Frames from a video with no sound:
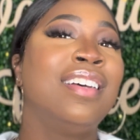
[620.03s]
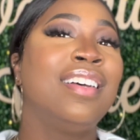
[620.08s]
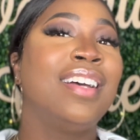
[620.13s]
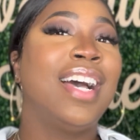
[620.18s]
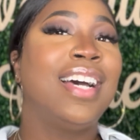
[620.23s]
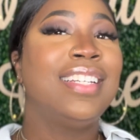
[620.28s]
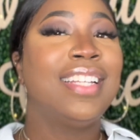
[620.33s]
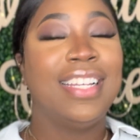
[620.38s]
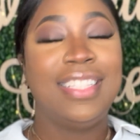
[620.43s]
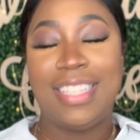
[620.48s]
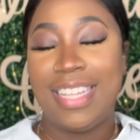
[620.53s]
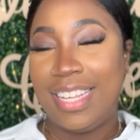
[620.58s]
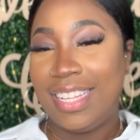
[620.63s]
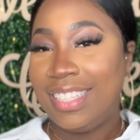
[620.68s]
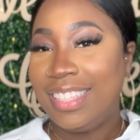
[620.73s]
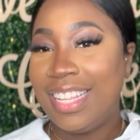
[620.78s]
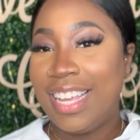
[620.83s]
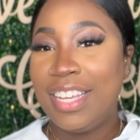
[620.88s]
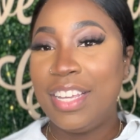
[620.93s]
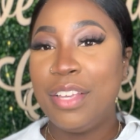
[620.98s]
I like
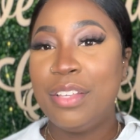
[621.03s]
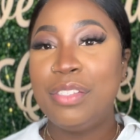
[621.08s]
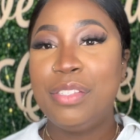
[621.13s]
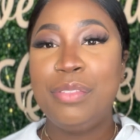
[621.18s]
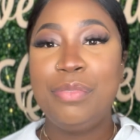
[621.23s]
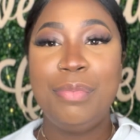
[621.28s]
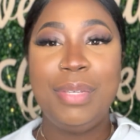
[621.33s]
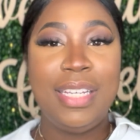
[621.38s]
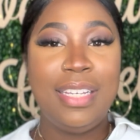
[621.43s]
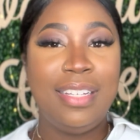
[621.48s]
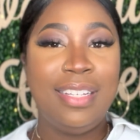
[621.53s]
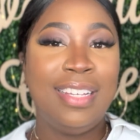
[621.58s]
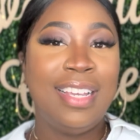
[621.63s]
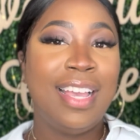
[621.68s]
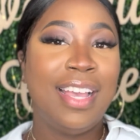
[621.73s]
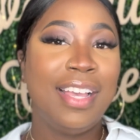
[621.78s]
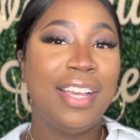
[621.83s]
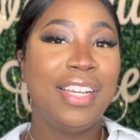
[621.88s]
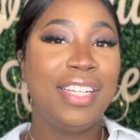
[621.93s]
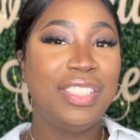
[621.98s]
that. That gives me
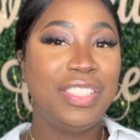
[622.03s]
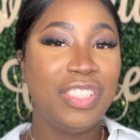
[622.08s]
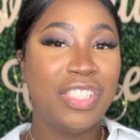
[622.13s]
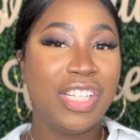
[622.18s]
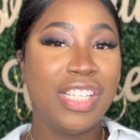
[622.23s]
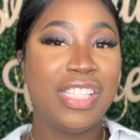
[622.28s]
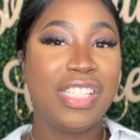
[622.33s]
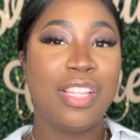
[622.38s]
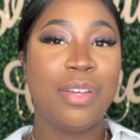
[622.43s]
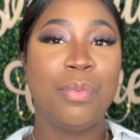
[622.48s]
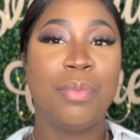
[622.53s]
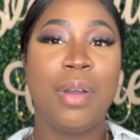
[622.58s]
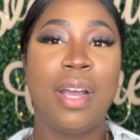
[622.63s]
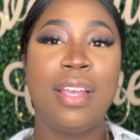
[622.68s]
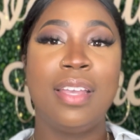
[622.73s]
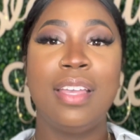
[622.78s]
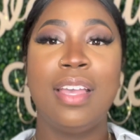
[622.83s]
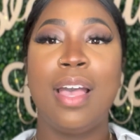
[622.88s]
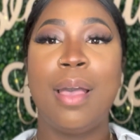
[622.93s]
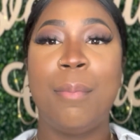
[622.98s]
just the
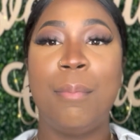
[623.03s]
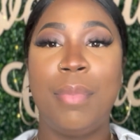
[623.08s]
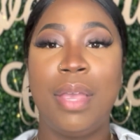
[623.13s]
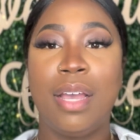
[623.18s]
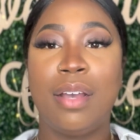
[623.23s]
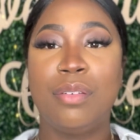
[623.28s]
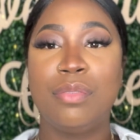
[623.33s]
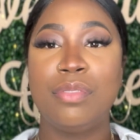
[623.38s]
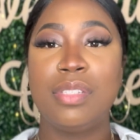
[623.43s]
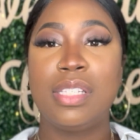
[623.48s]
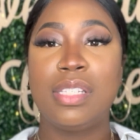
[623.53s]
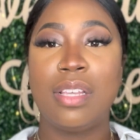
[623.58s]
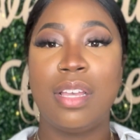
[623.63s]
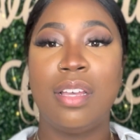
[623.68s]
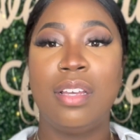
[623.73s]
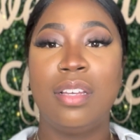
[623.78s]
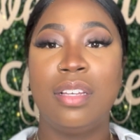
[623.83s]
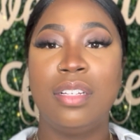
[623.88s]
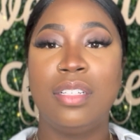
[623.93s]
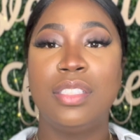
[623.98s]
right amount
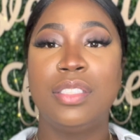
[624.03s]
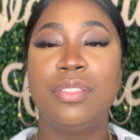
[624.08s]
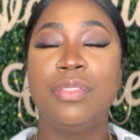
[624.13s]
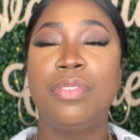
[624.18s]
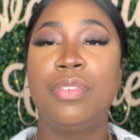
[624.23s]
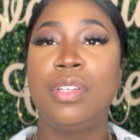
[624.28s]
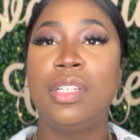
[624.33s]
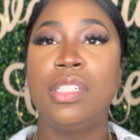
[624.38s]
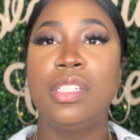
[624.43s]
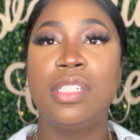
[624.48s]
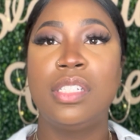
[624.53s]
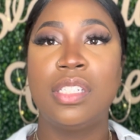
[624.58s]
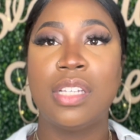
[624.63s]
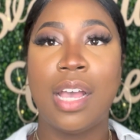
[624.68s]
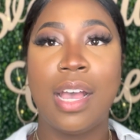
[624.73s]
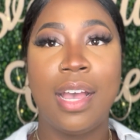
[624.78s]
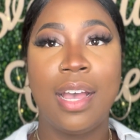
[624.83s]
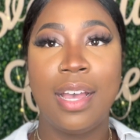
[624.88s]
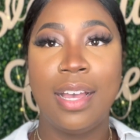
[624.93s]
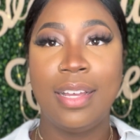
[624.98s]
of
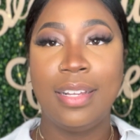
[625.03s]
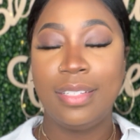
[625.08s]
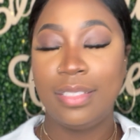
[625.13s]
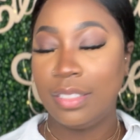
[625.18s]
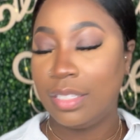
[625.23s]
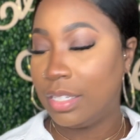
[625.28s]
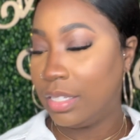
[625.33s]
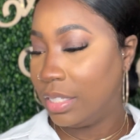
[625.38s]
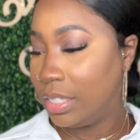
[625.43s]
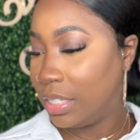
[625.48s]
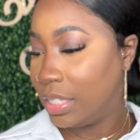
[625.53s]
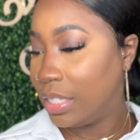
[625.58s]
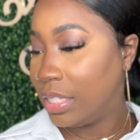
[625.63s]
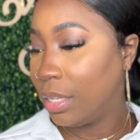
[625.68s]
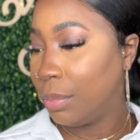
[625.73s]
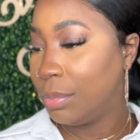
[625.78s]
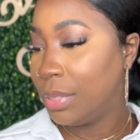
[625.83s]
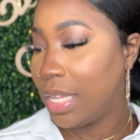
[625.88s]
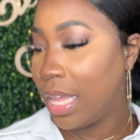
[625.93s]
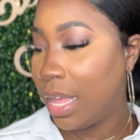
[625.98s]
shine. Cause
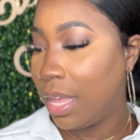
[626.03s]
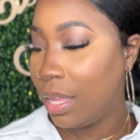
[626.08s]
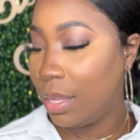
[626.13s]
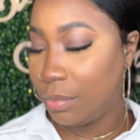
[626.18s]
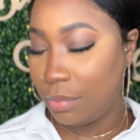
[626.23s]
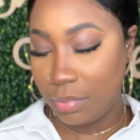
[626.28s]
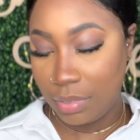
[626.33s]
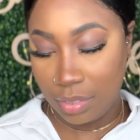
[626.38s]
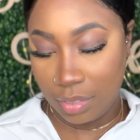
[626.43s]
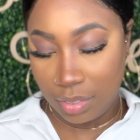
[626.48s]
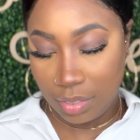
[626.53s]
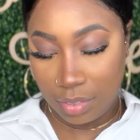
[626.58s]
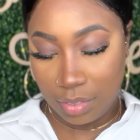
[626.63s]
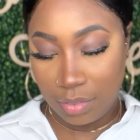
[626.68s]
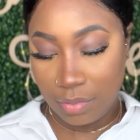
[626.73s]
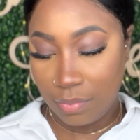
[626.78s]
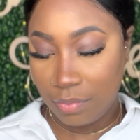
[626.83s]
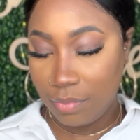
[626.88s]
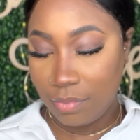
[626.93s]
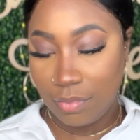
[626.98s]
sometimes,
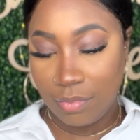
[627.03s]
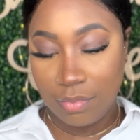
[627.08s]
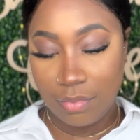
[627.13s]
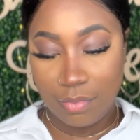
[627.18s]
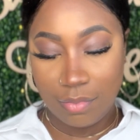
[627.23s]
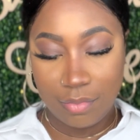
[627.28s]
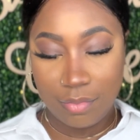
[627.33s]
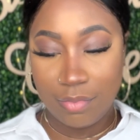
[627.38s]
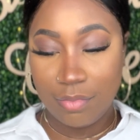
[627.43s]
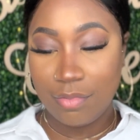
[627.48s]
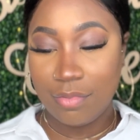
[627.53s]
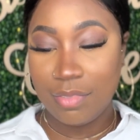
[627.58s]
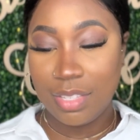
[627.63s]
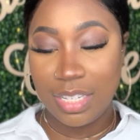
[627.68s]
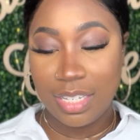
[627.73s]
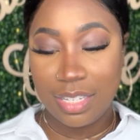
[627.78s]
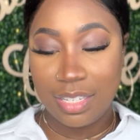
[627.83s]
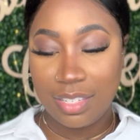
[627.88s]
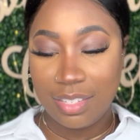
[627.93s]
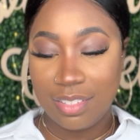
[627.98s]

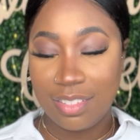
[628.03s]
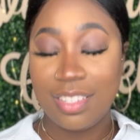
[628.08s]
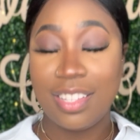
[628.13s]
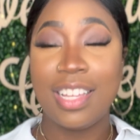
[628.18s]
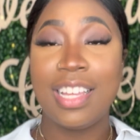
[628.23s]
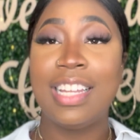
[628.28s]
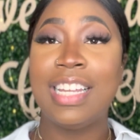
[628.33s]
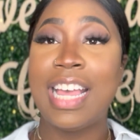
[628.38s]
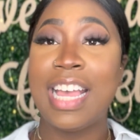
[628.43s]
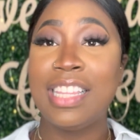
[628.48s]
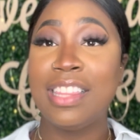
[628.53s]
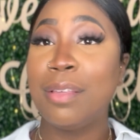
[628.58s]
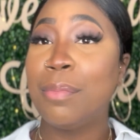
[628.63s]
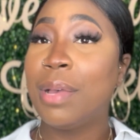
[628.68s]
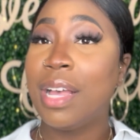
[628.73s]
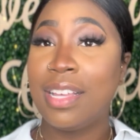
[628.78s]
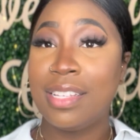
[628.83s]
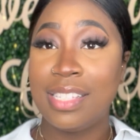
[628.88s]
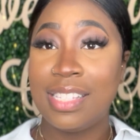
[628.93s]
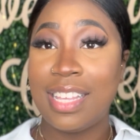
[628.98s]
look, like the
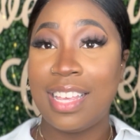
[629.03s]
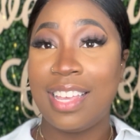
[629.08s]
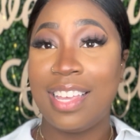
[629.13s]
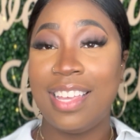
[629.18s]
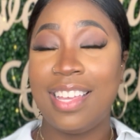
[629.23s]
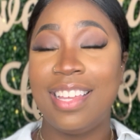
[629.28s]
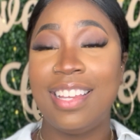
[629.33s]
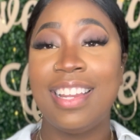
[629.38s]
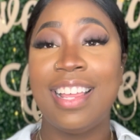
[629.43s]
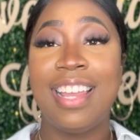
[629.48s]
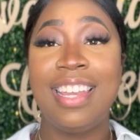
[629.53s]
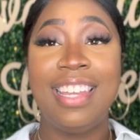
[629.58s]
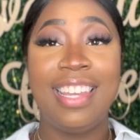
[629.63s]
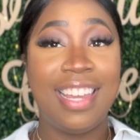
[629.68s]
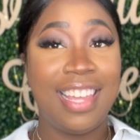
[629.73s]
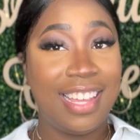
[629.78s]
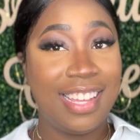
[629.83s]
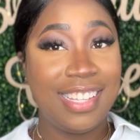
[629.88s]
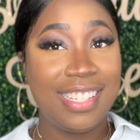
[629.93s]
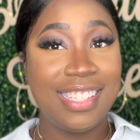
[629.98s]
box said,
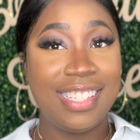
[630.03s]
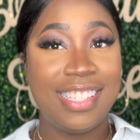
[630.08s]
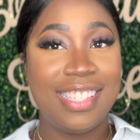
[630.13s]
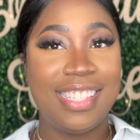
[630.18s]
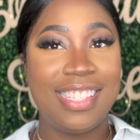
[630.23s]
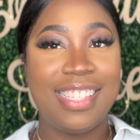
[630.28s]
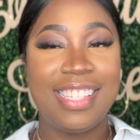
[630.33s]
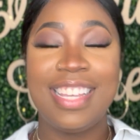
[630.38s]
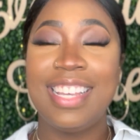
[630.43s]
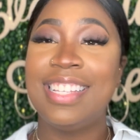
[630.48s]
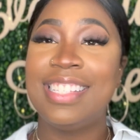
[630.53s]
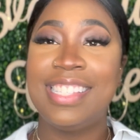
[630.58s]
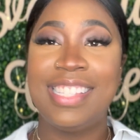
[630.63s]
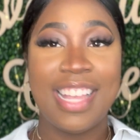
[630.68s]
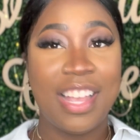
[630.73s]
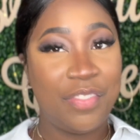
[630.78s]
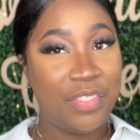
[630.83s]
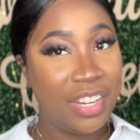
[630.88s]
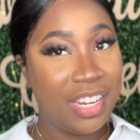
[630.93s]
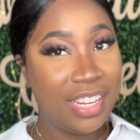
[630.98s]
less is
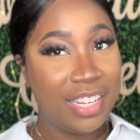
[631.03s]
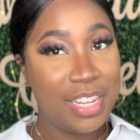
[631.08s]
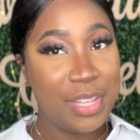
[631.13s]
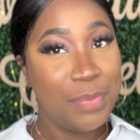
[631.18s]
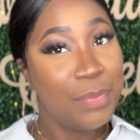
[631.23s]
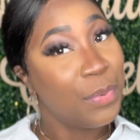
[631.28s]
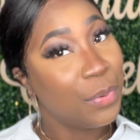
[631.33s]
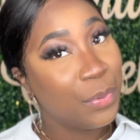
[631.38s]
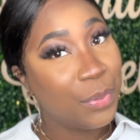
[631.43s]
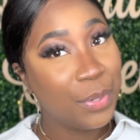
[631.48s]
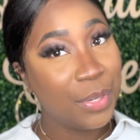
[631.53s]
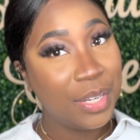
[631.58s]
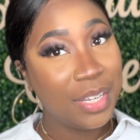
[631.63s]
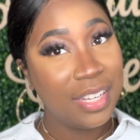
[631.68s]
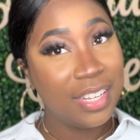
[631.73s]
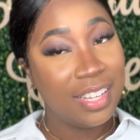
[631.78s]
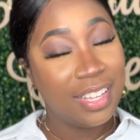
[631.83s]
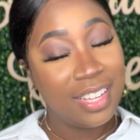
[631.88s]
definitely more.